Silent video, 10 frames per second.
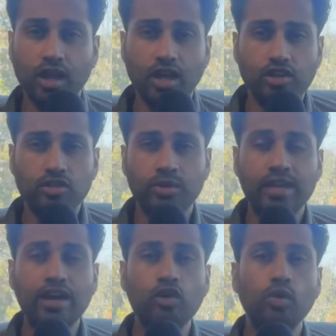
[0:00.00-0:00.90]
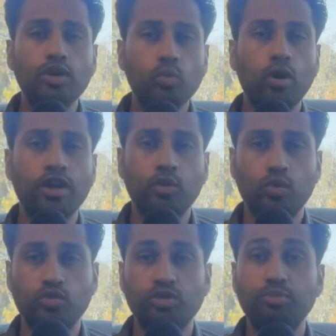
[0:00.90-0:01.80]
So in category 1,
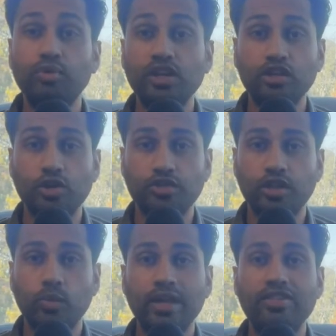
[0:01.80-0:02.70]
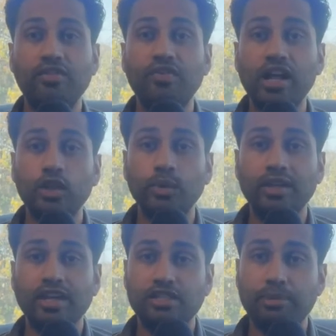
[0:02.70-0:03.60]
which was pre-closing, we had the
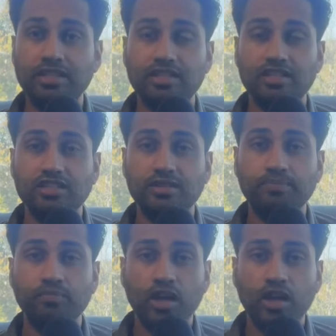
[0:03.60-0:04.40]
following expenses: